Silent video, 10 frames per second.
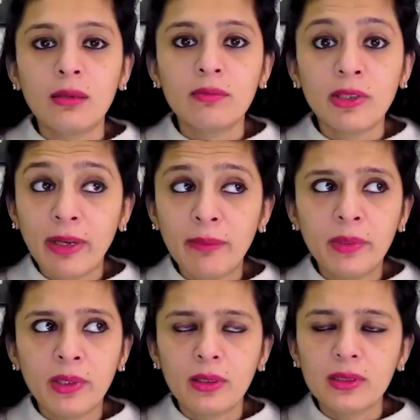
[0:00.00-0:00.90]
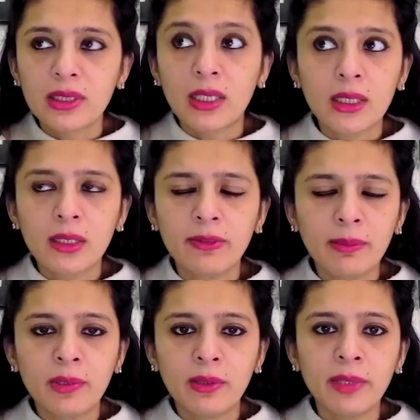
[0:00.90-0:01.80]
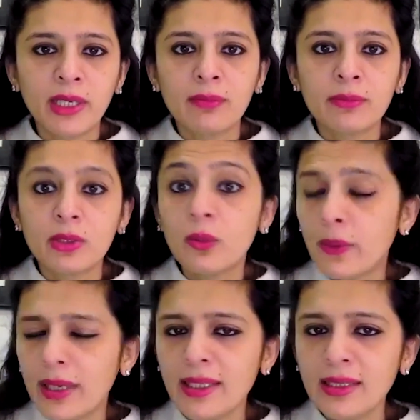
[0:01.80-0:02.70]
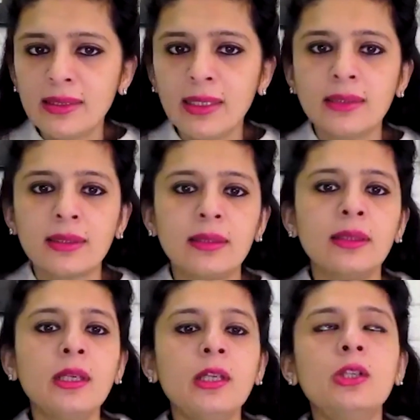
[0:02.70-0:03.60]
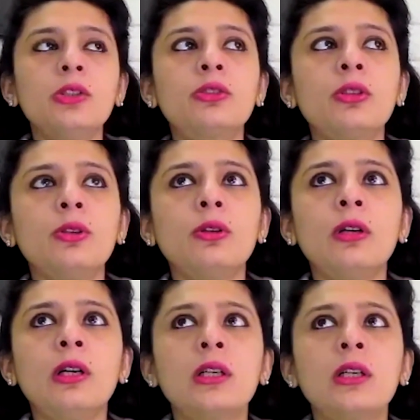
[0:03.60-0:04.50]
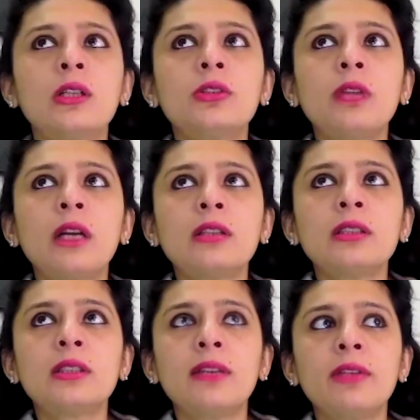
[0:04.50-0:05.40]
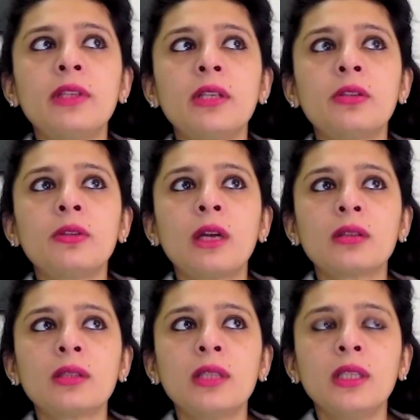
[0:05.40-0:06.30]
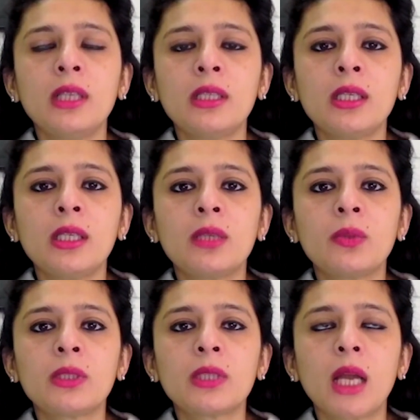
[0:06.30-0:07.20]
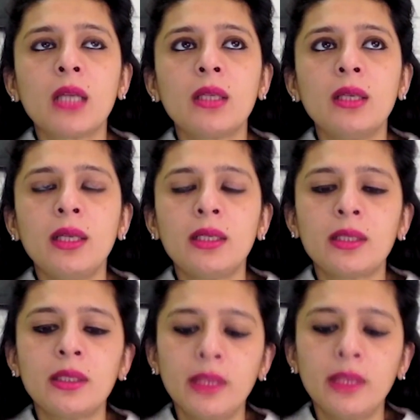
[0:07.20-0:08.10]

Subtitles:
November, starting November becomes wedding season. So 2017, 2018, it was calculated